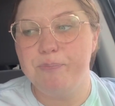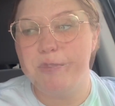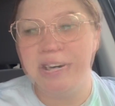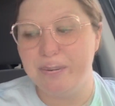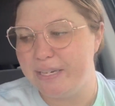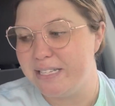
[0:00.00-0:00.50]
But
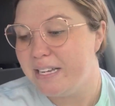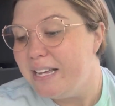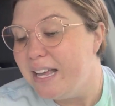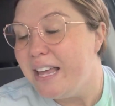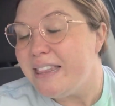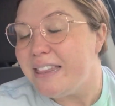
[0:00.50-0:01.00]
anyways,
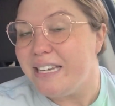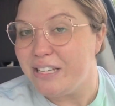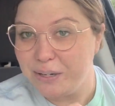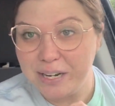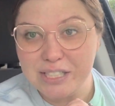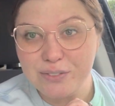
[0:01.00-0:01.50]
thank
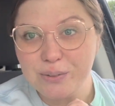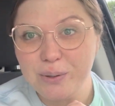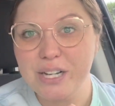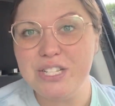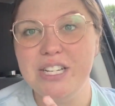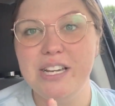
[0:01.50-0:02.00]
you guys for
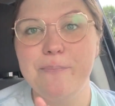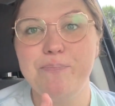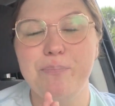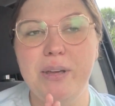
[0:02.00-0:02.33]
watching.